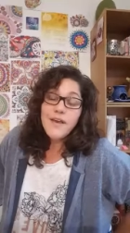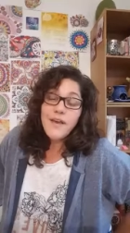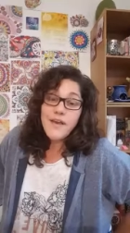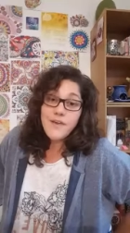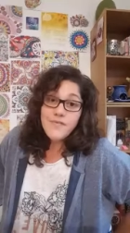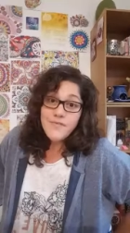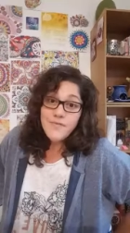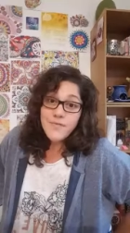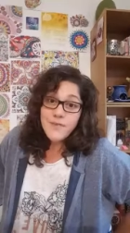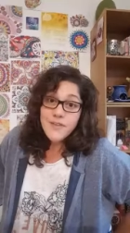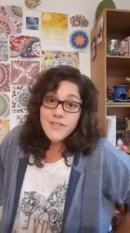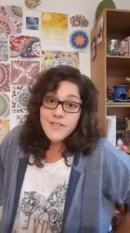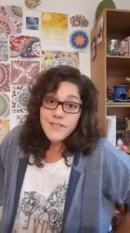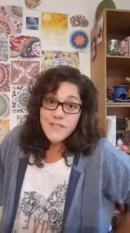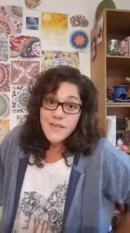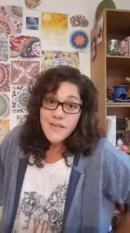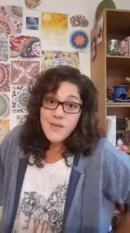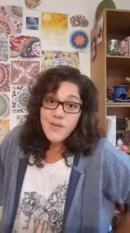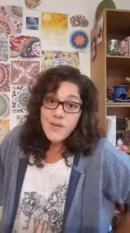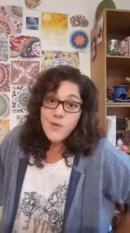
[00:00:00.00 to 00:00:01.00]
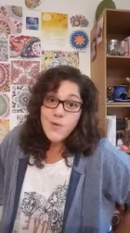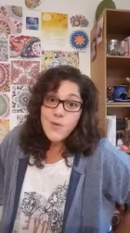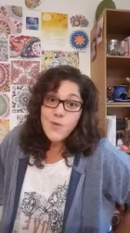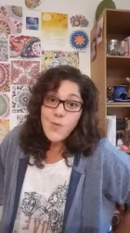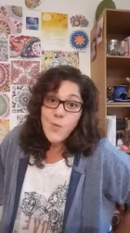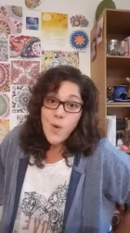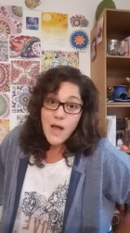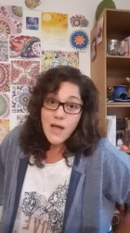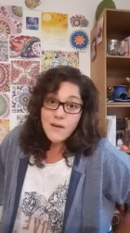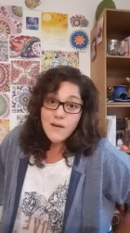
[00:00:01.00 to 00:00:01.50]
Every single
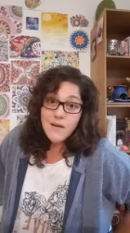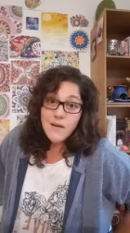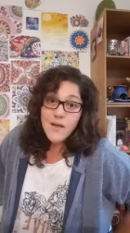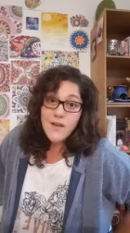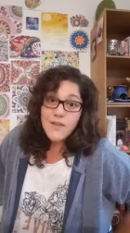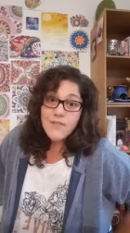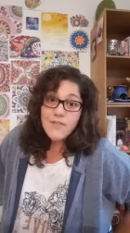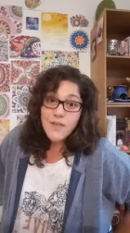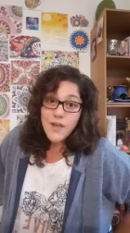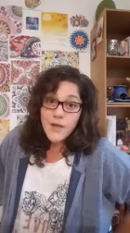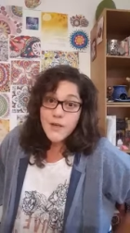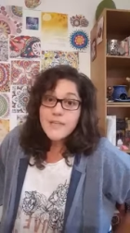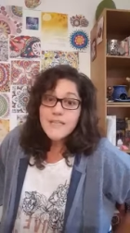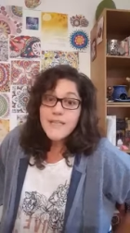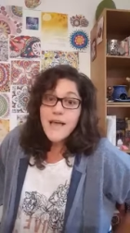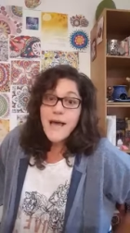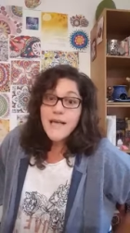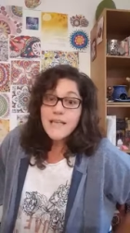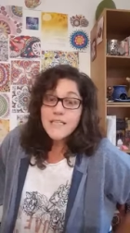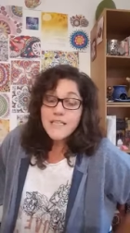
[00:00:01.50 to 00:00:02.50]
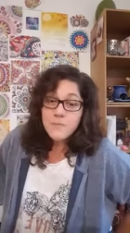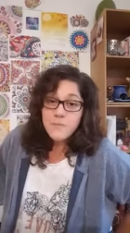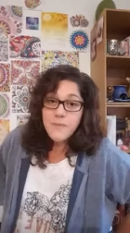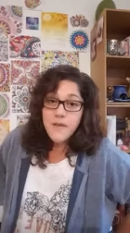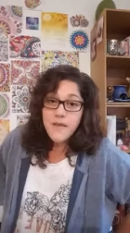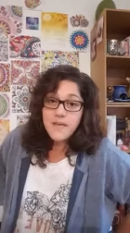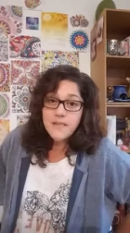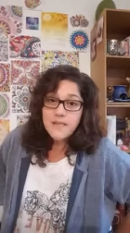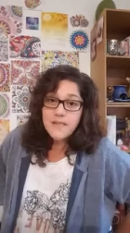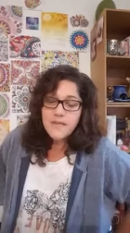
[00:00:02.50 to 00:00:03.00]
one of those
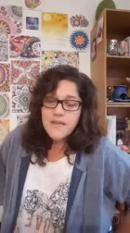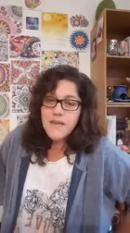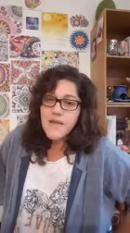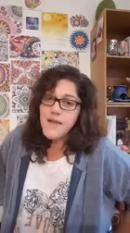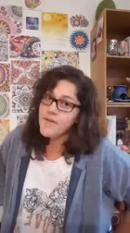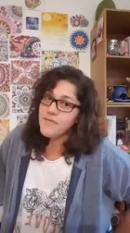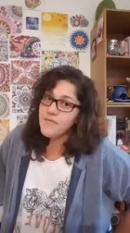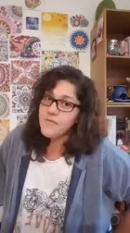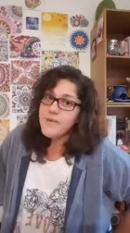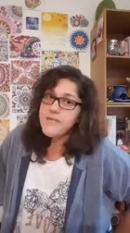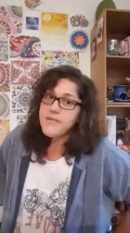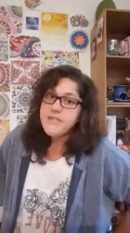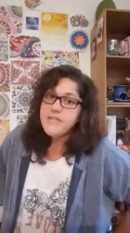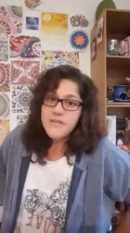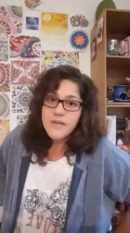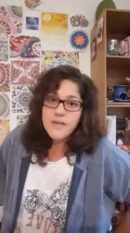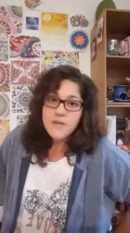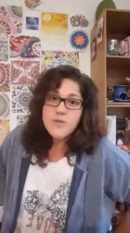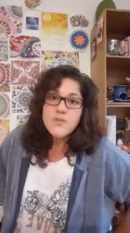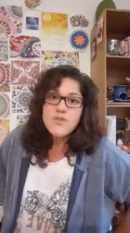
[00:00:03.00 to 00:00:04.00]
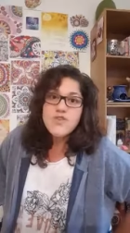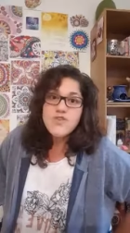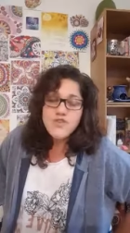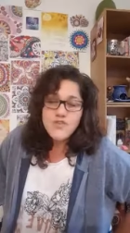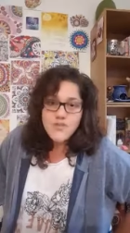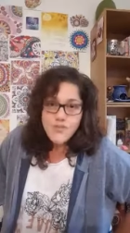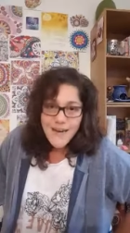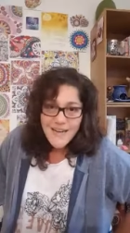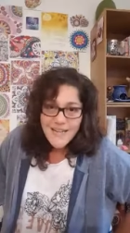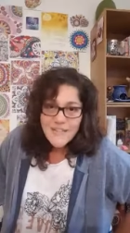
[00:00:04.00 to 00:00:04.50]
aspects and every single
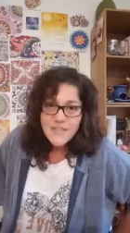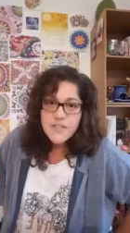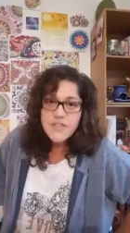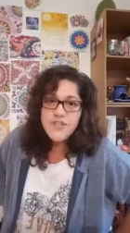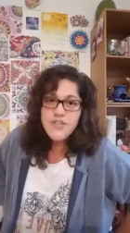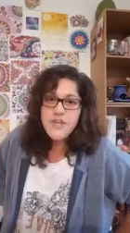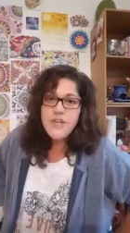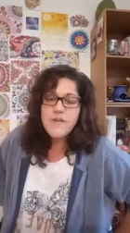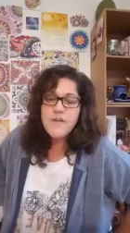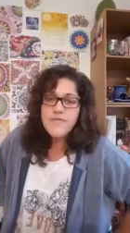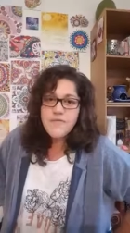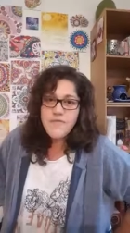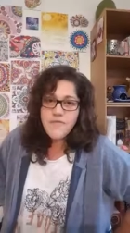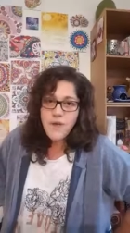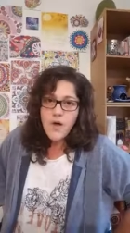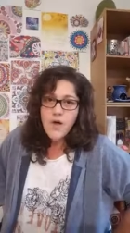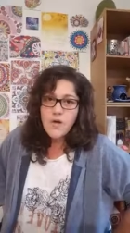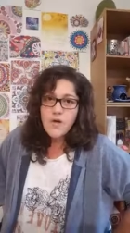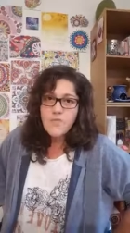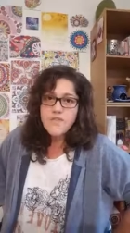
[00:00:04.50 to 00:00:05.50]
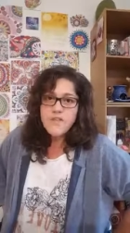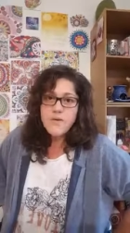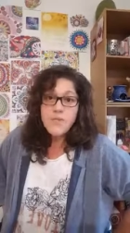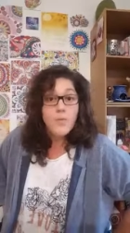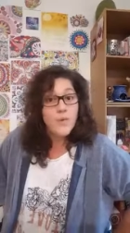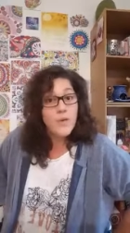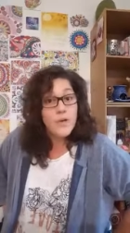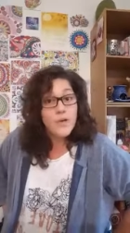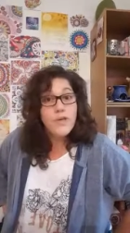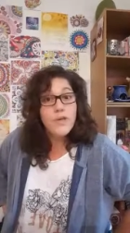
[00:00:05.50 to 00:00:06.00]
strategy involved
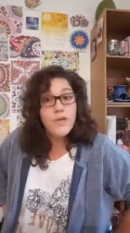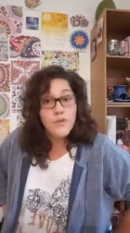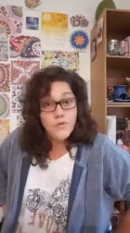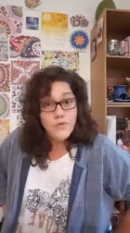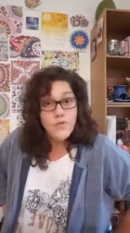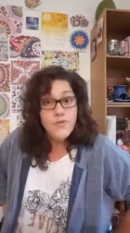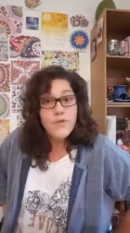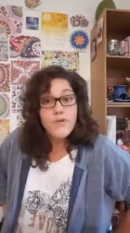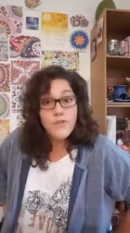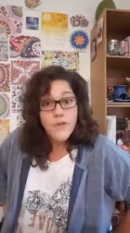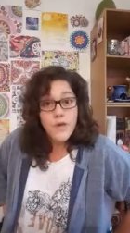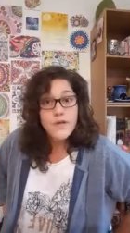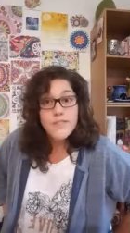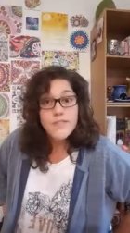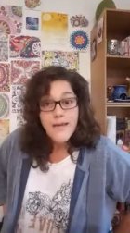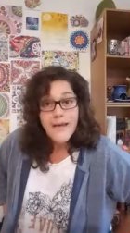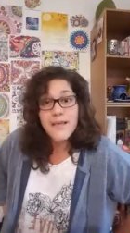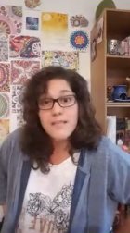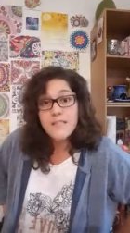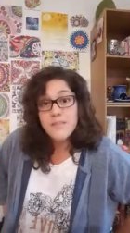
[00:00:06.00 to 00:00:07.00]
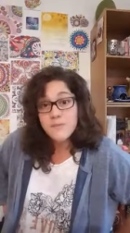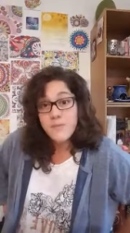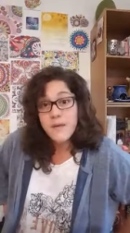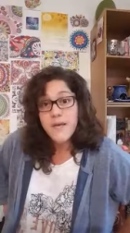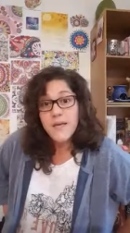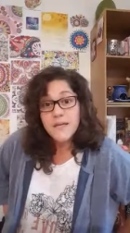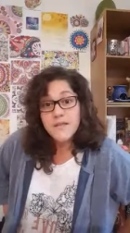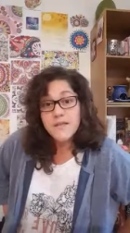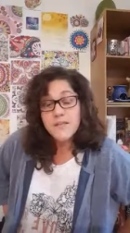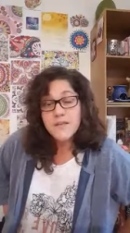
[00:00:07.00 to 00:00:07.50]
in working through those
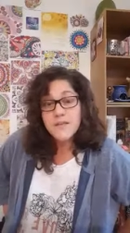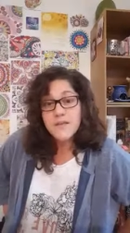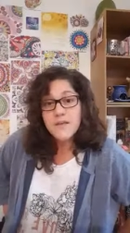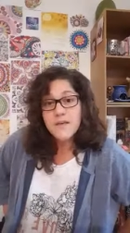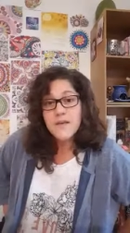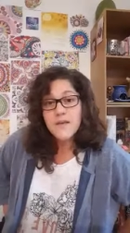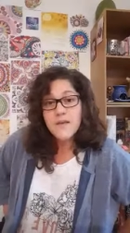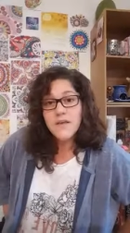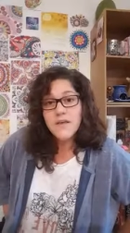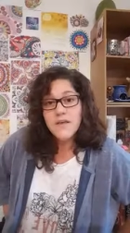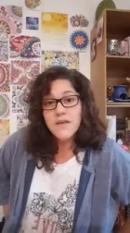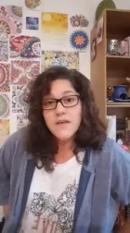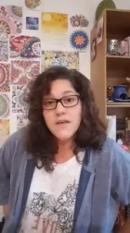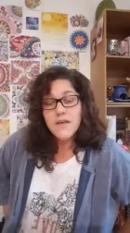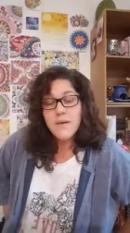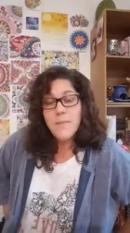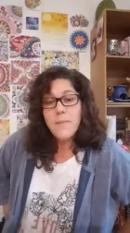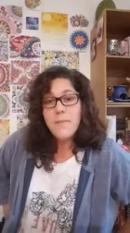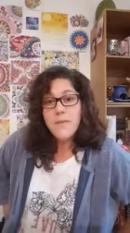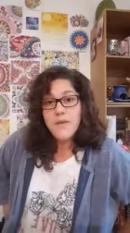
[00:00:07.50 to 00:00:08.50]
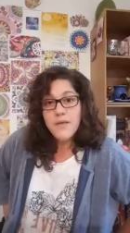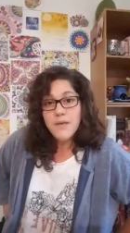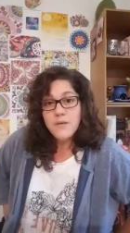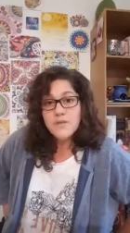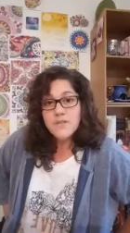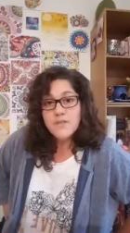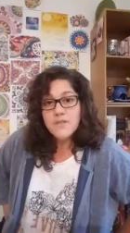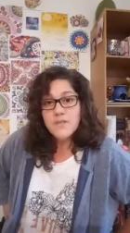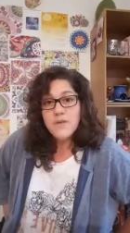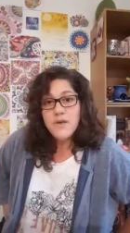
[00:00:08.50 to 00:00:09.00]
aspects
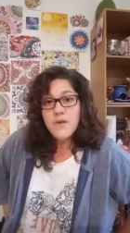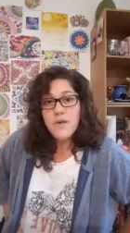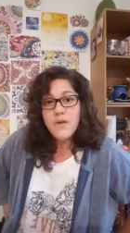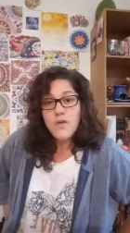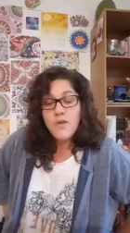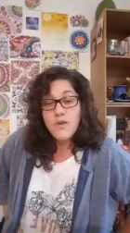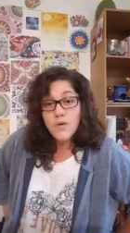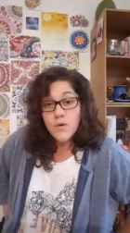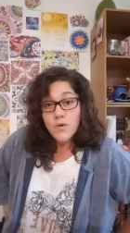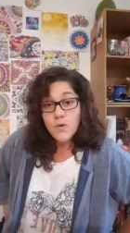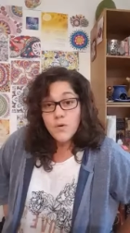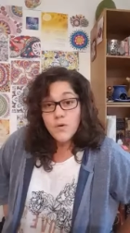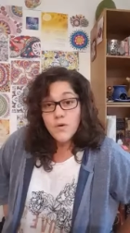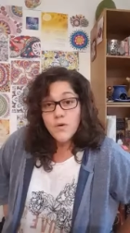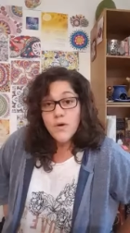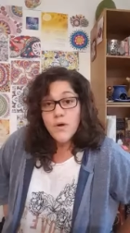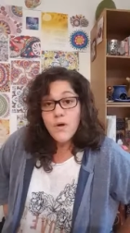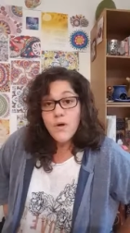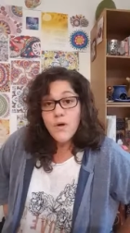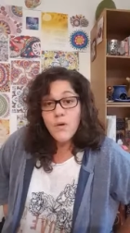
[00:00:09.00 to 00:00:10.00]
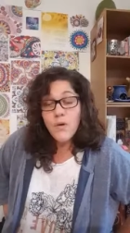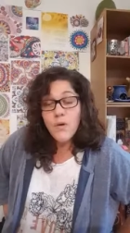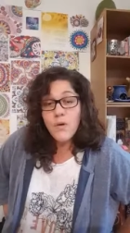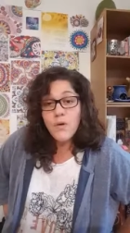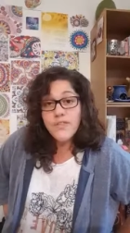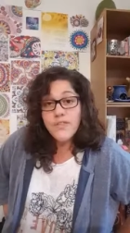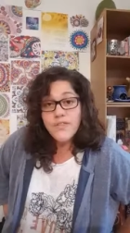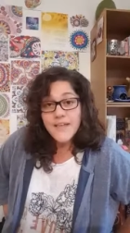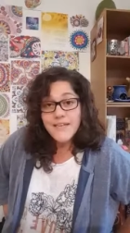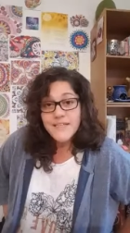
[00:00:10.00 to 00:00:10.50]
builds your
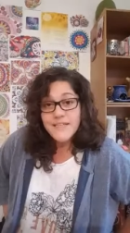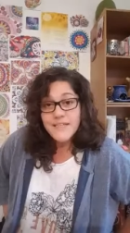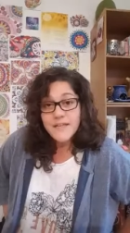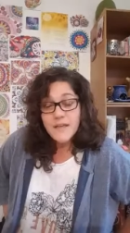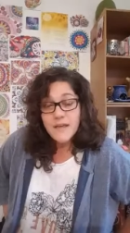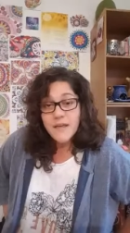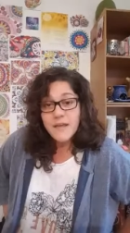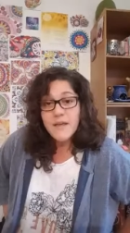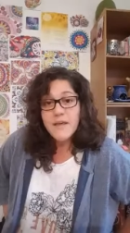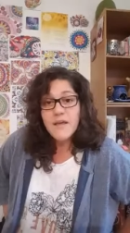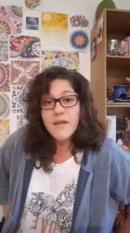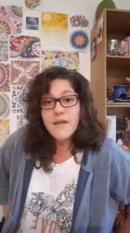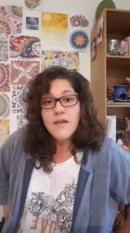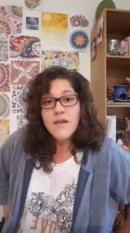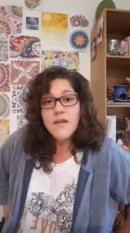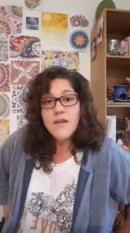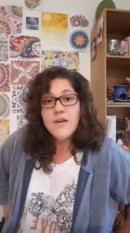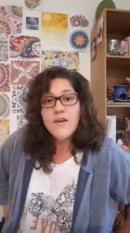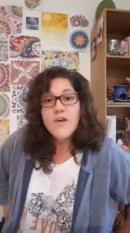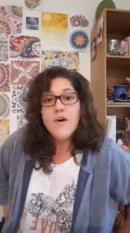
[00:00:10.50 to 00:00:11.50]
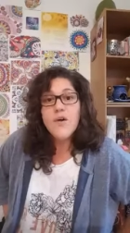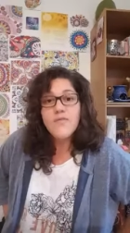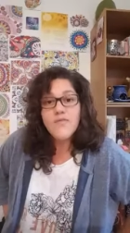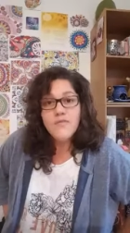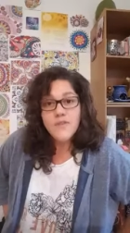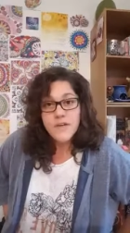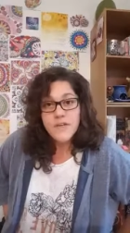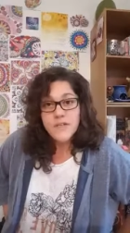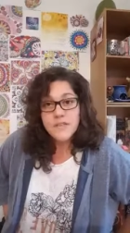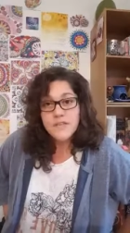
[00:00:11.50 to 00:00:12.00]
authentic
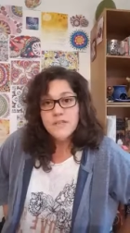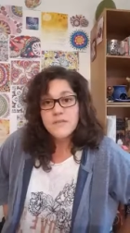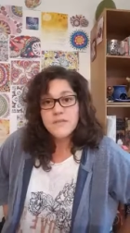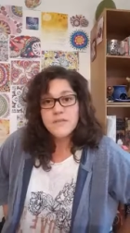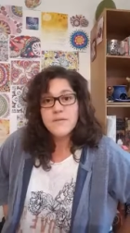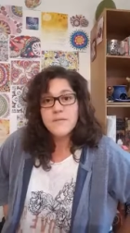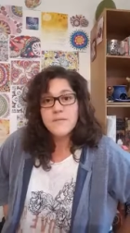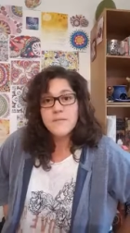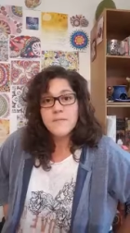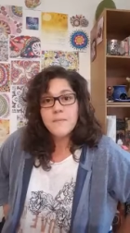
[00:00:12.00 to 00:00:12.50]
confidence.